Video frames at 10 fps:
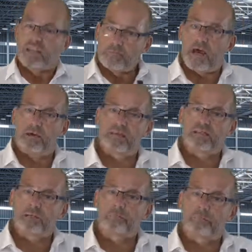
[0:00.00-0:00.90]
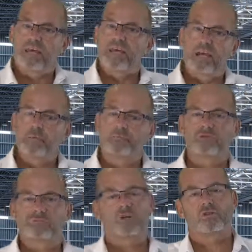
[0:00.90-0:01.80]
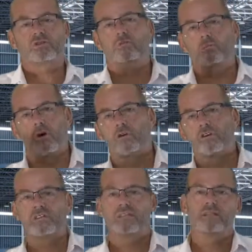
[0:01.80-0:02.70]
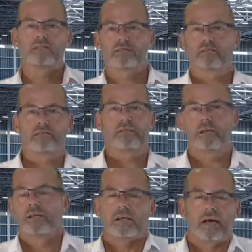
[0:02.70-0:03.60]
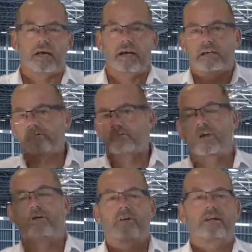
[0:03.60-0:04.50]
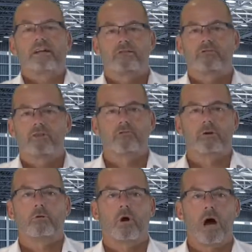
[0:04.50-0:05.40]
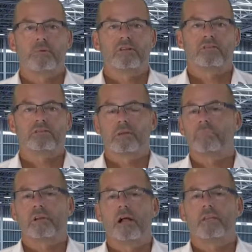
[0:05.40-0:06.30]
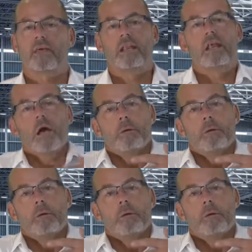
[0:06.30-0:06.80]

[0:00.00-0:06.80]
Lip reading: There may be some PMs because of warranties and regulatory requirements or something like that.